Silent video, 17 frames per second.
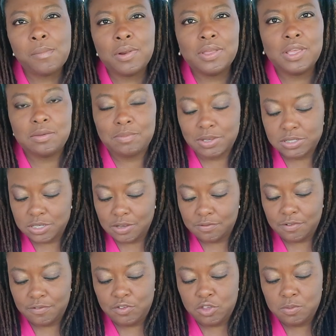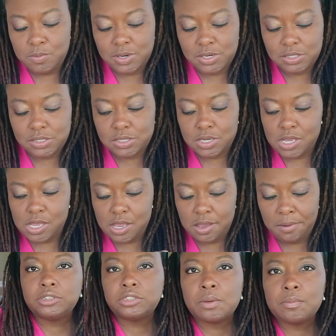I'm give myself a few minutes to
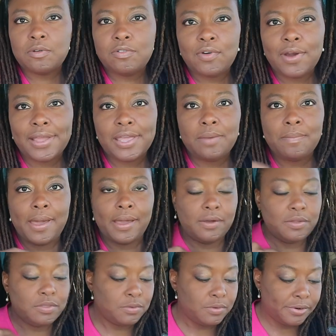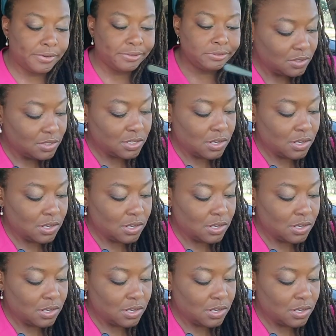eat before I get back on the road.